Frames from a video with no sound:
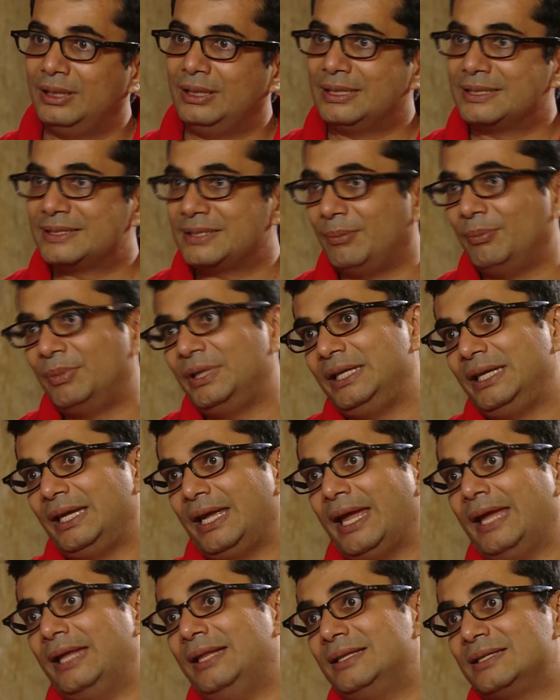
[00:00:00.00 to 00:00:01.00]
somebody
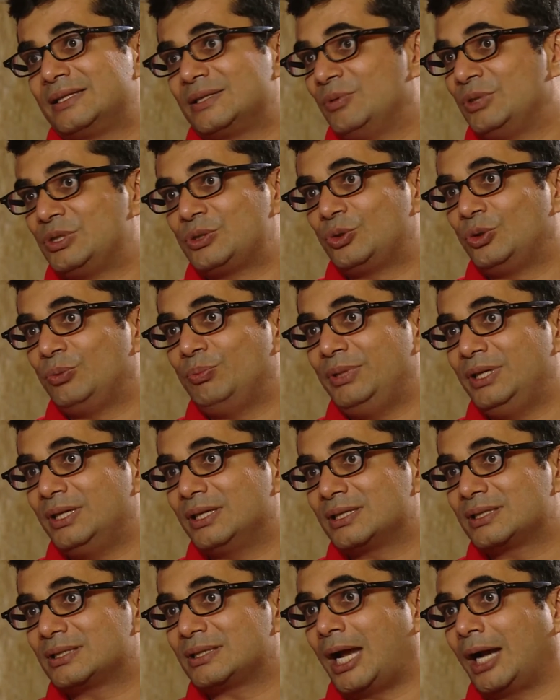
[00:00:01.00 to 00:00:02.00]
else, which could be a
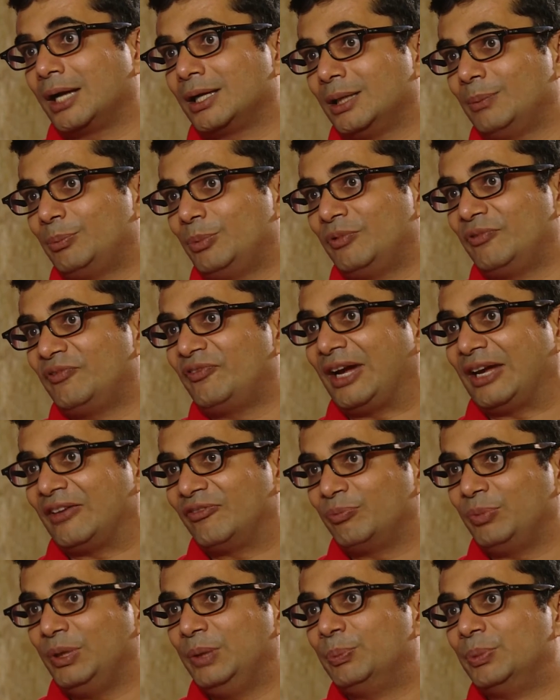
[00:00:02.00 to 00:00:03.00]
startup of
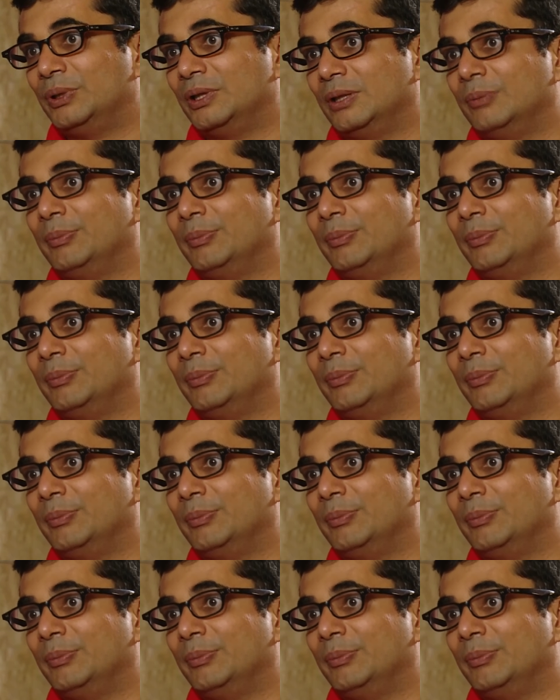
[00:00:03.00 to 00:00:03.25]
five people,